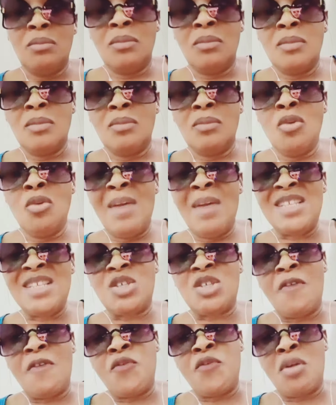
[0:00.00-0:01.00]
Mo ma
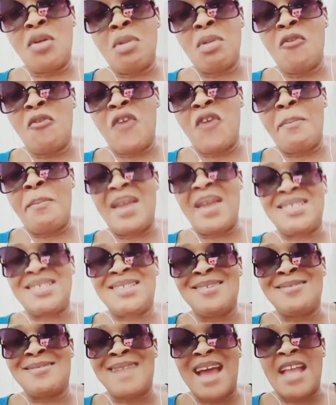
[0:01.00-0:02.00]
so fun won pe mo fe bere si
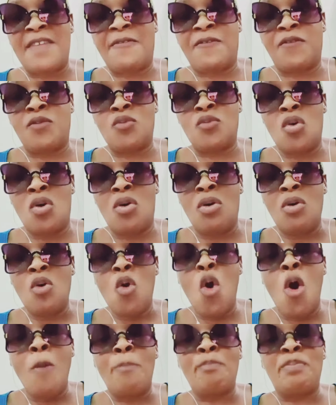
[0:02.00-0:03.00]
write fun won.
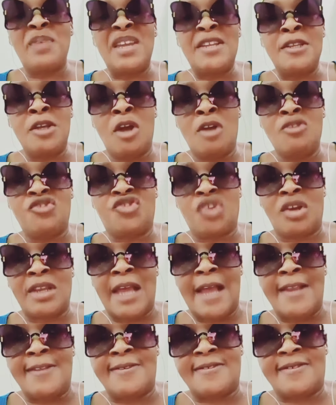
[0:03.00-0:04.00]
Opinion
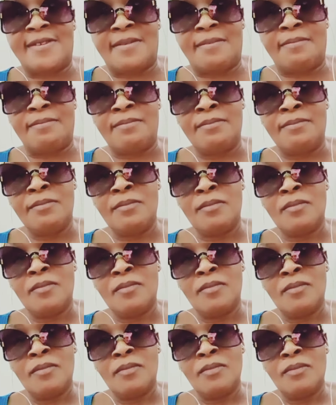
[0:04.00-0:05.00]
journalism.
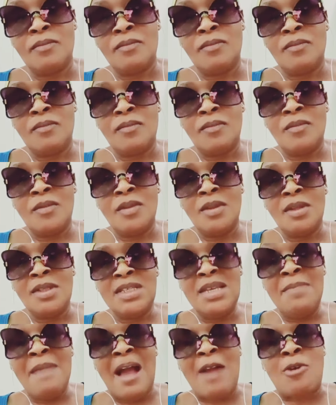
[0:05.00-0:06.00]
Ti
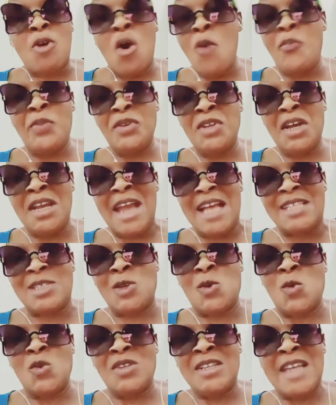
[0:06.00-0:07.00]
ba ko opinion
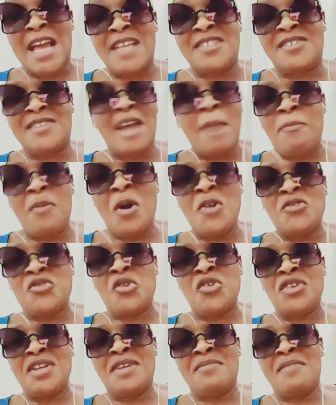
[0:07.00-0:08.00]
article ni Nigeria Punch
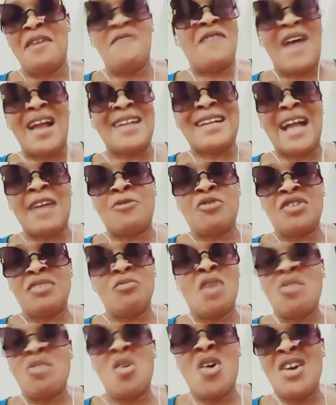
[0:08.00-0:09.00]
oni gbe, Vanguard oni,
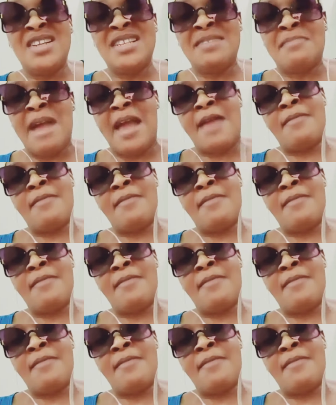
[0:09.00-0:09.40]
gbogbo won ni gbe.